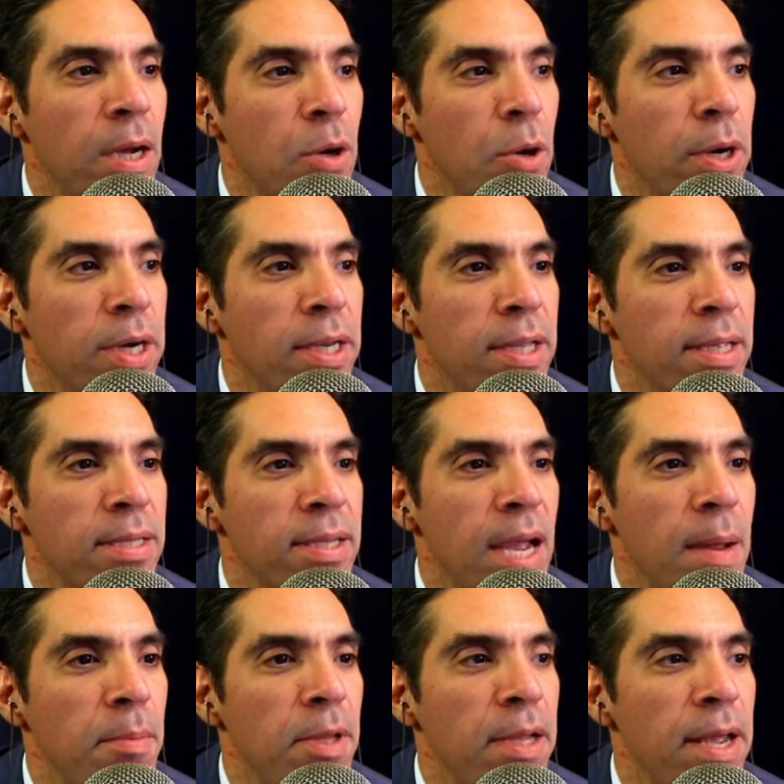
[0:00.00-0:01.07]
According to this,
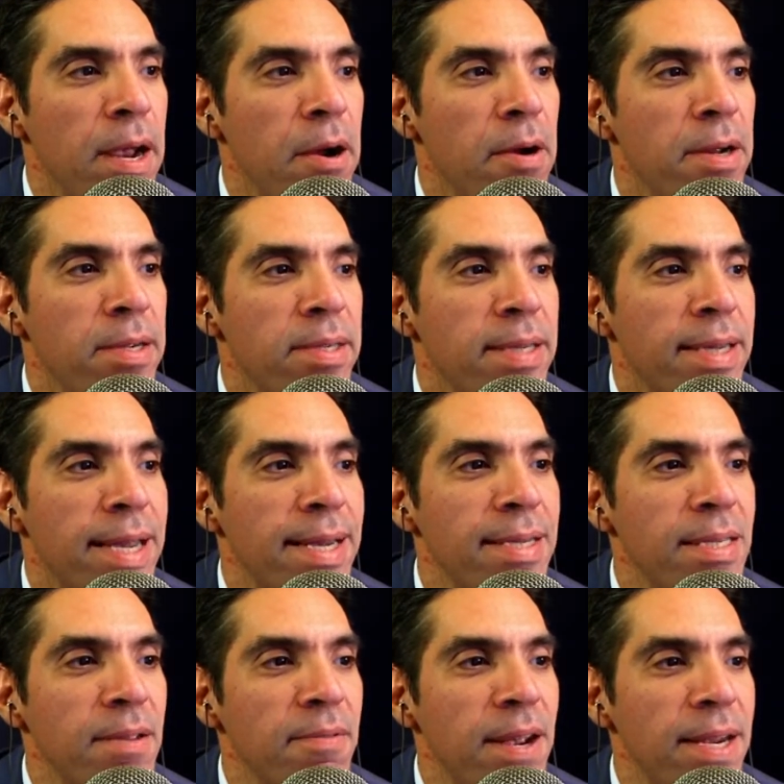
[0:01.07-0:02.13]
Kamala Harris
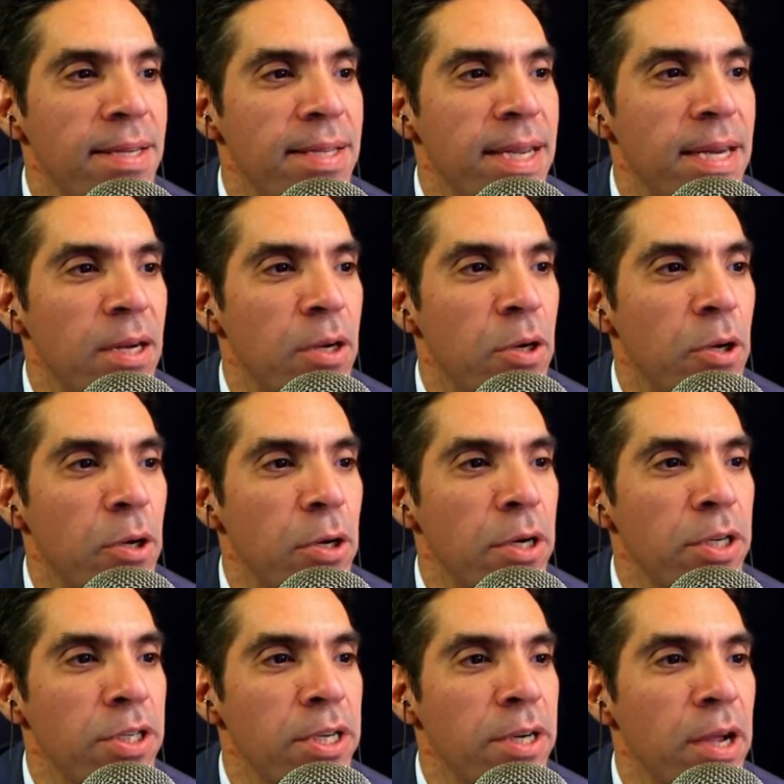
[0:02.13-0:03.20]
gets the vaccine,
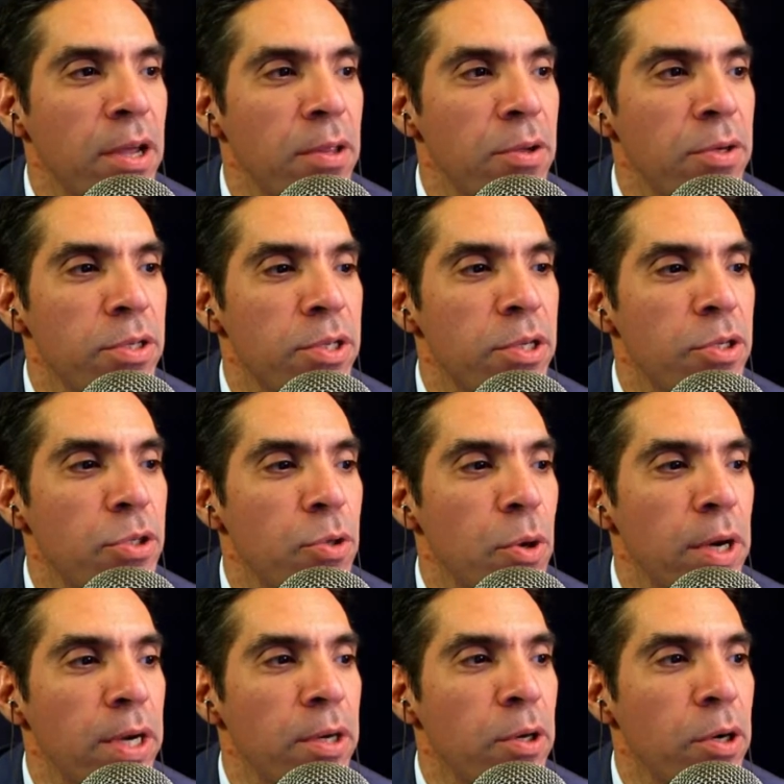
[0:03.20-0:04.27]
encouraging others to
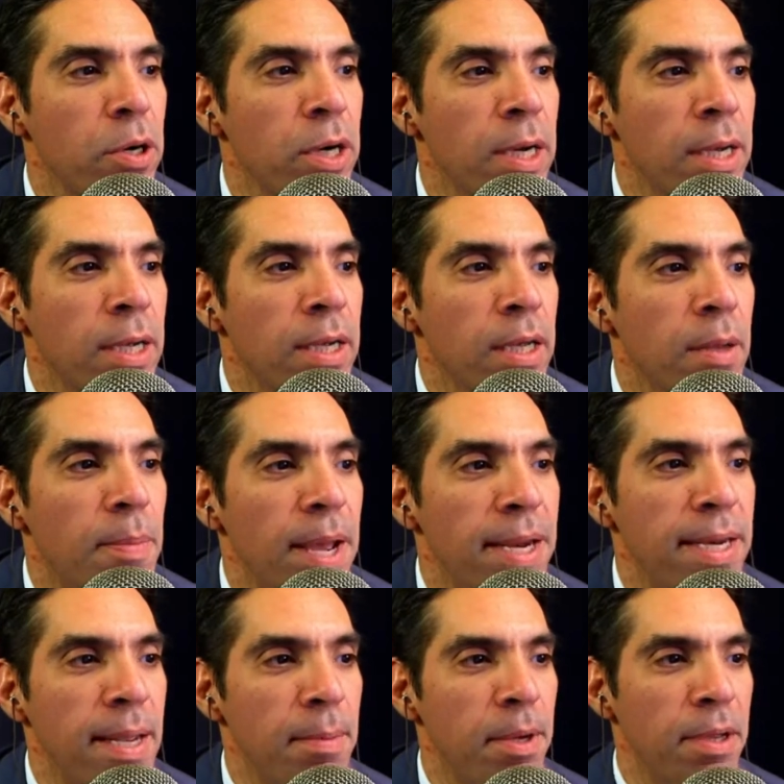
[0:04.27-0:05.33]
join her. The
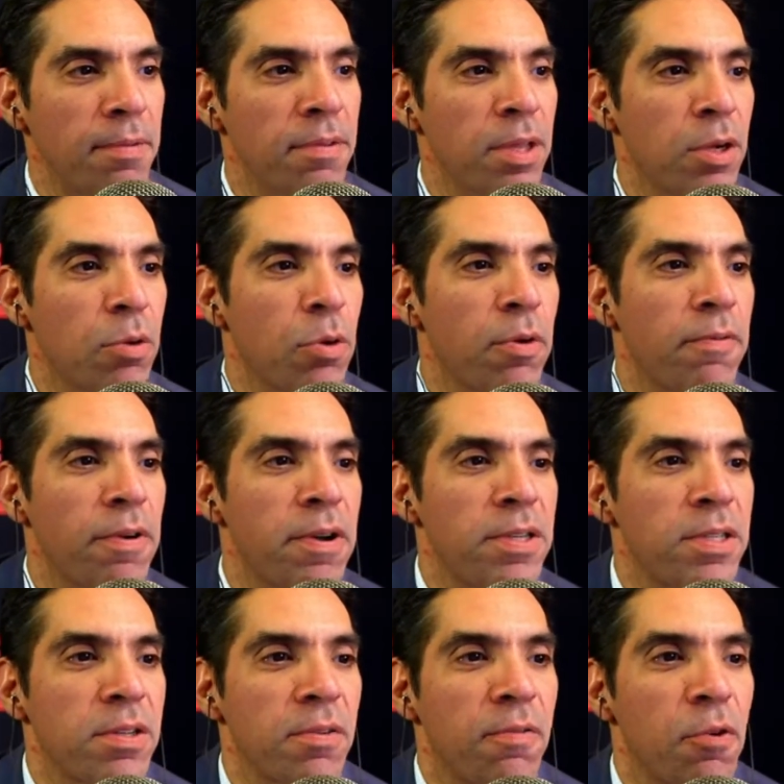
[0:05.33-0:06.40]
pandemic of the
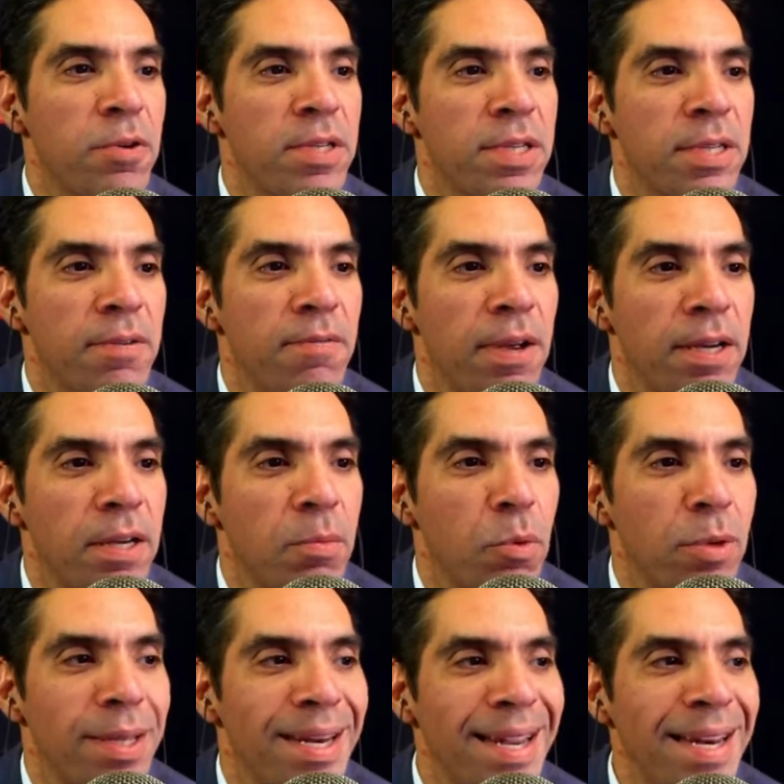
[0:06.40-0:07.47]
coronavirus, of course, has infected
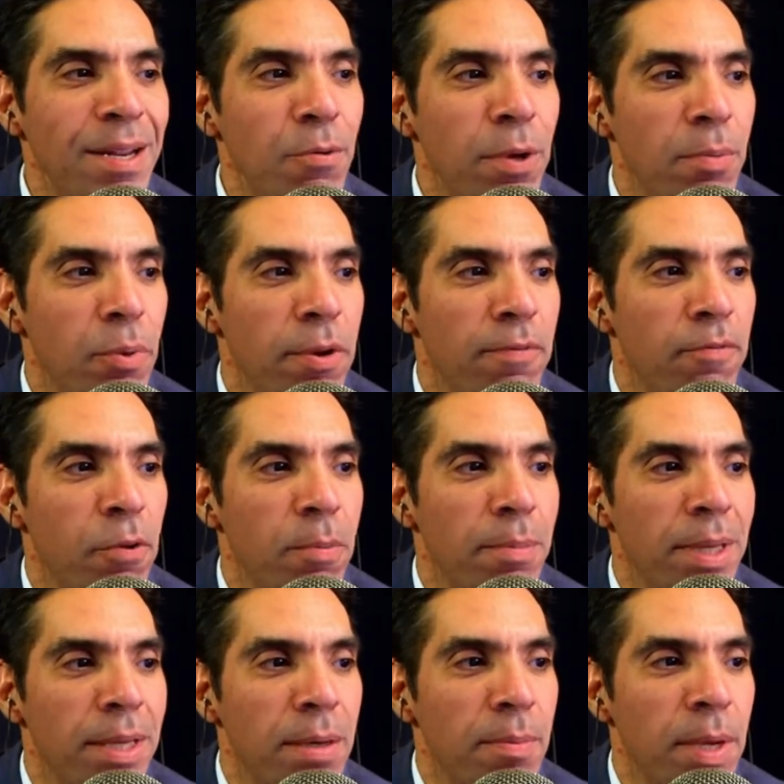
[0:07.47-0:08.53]
more than
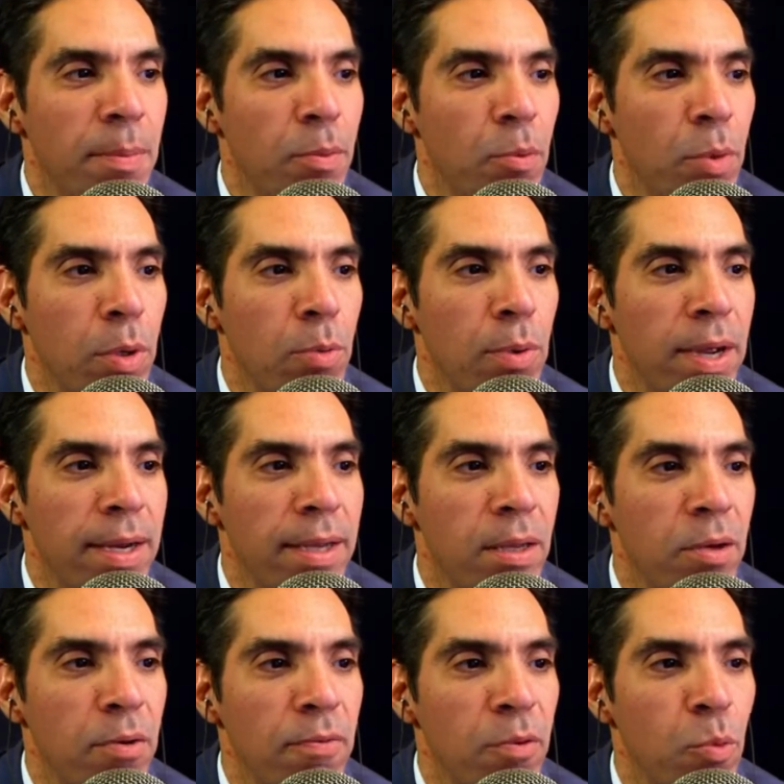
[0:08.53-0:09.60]
81.4 million people worldwide,
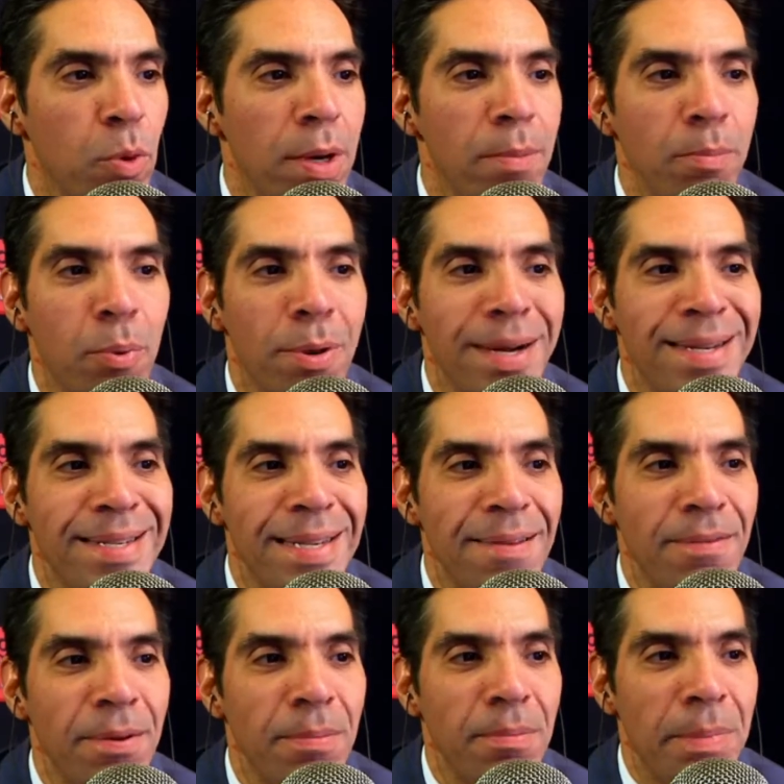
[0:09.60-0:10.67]
killed over
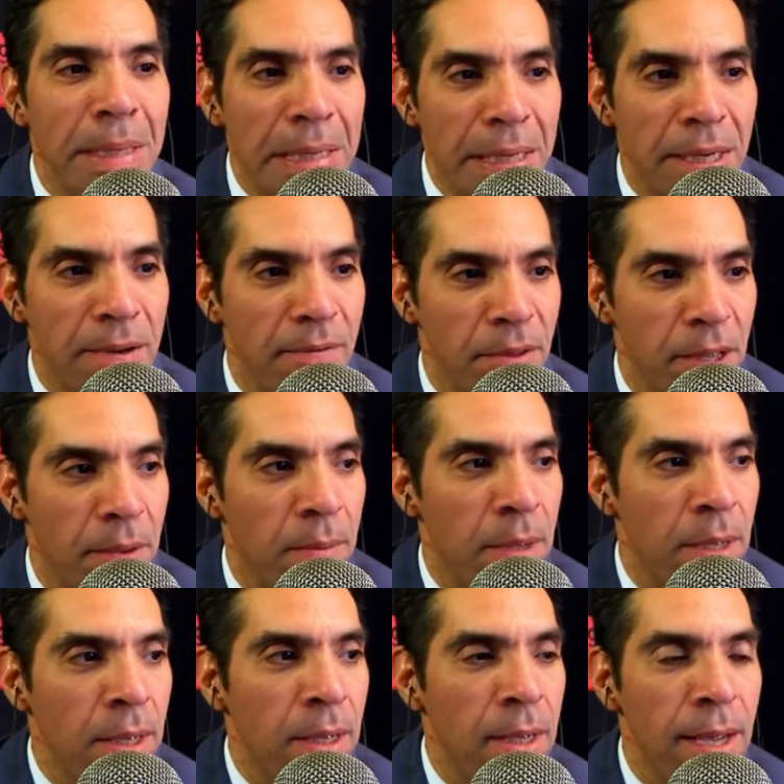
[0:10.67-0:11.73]
1.7 million of them.
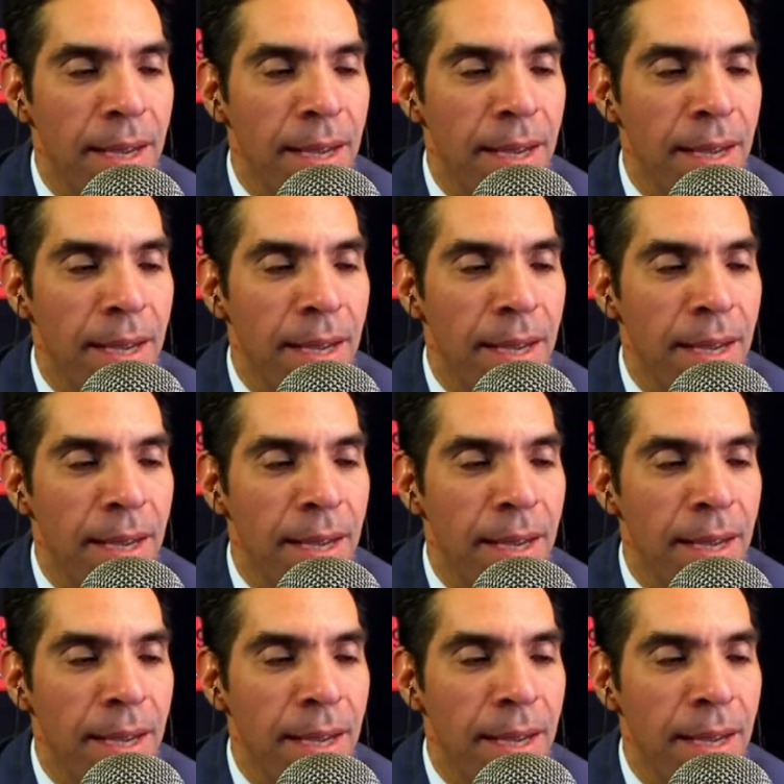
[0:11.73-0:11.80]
